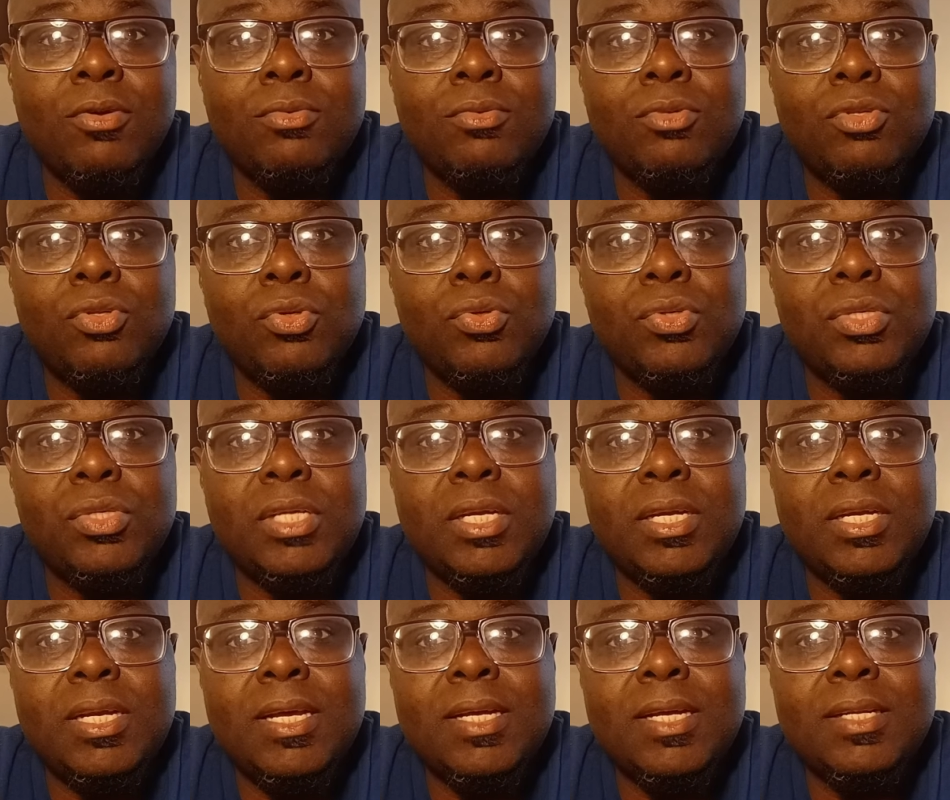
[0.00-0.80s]
on
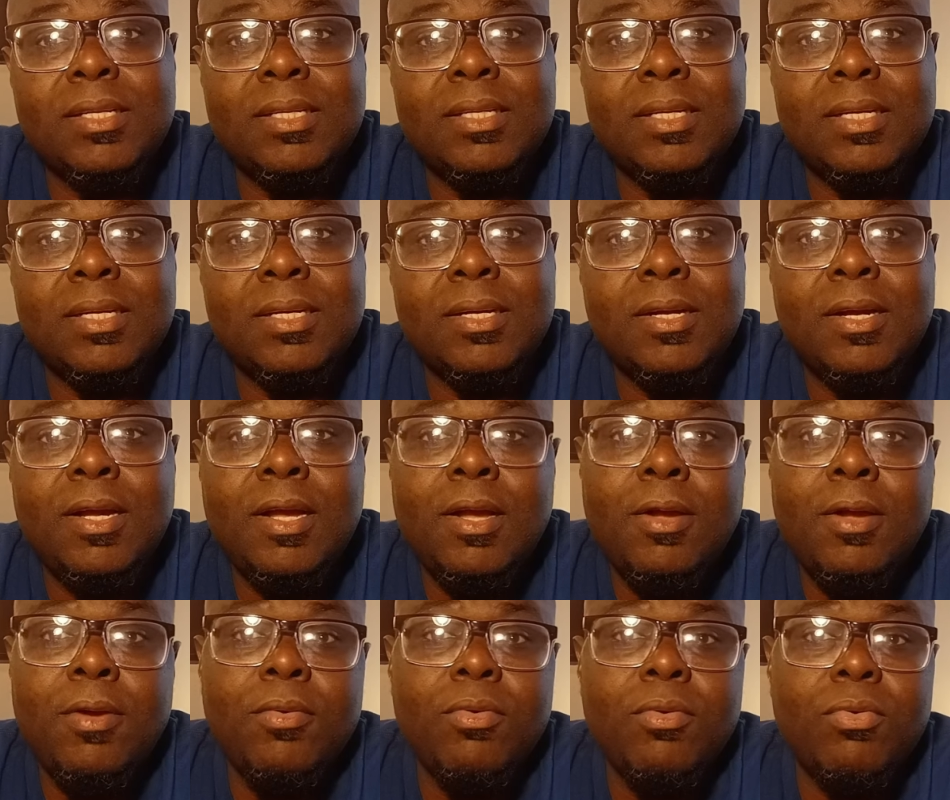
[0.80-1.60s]
Tuesday that
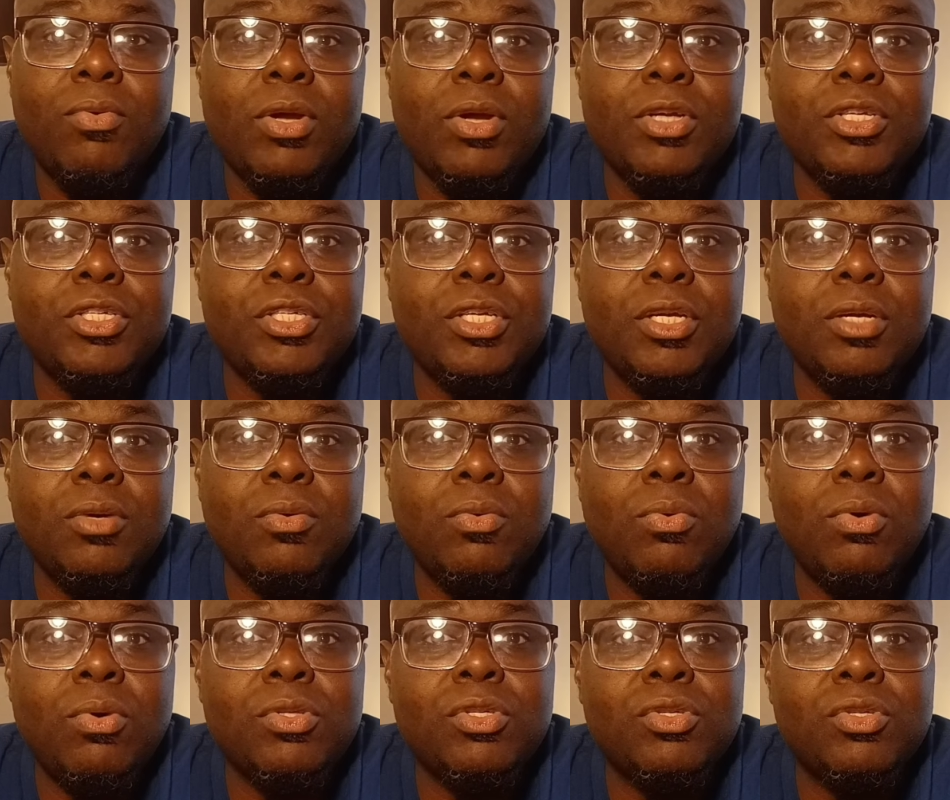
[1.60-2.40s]

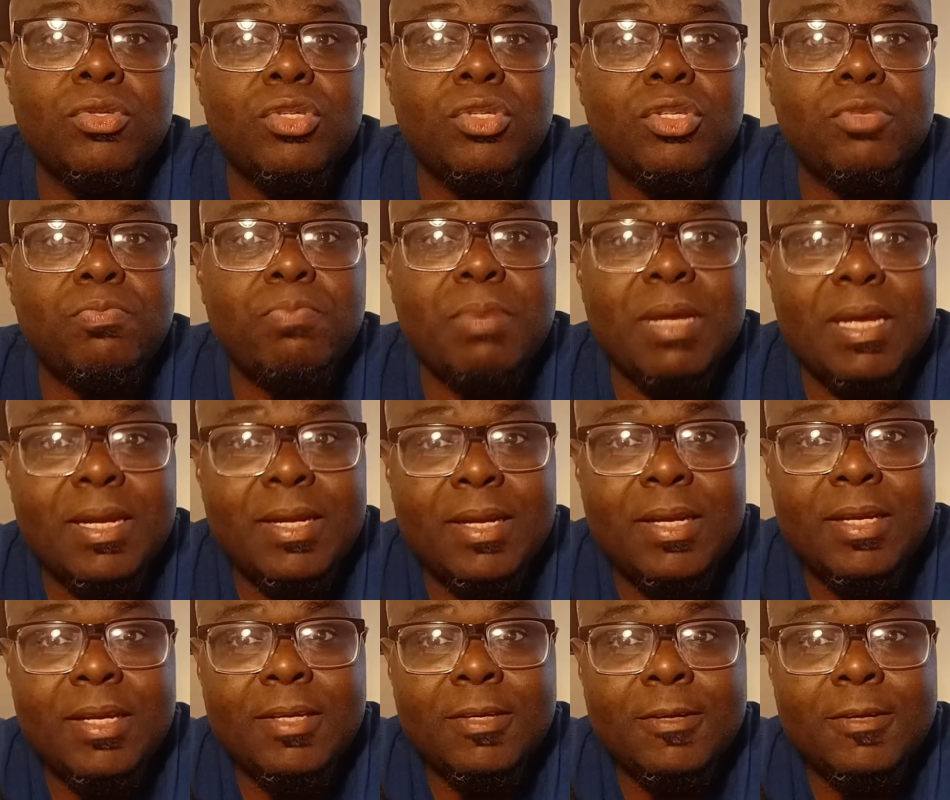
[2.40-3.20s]
Russia was
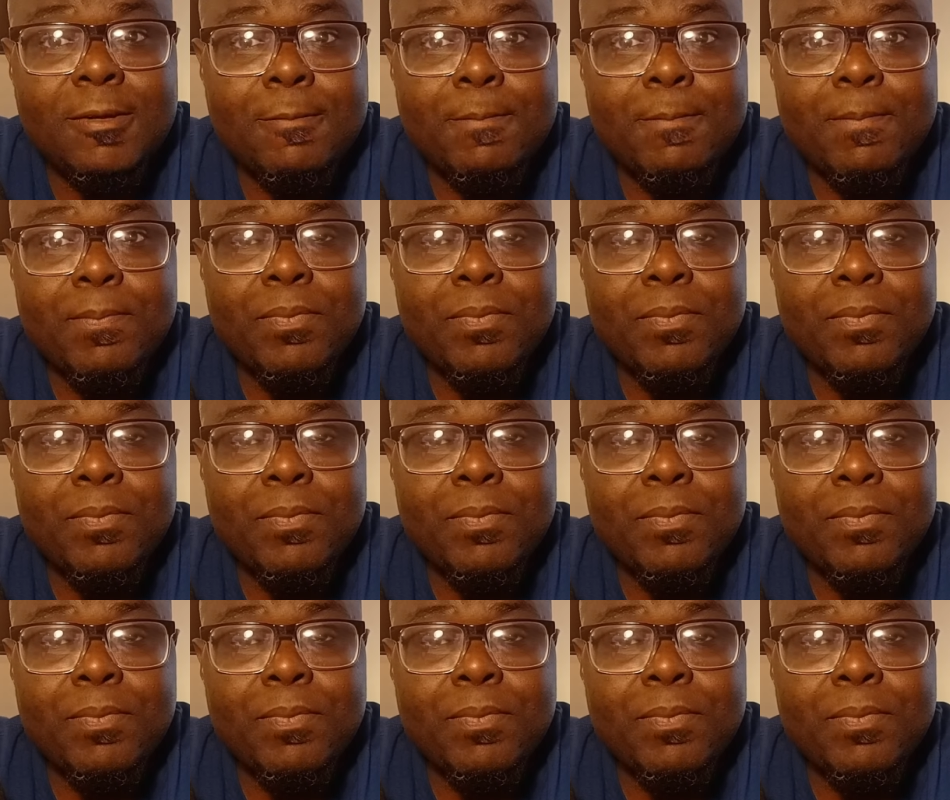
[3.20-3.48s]
suspending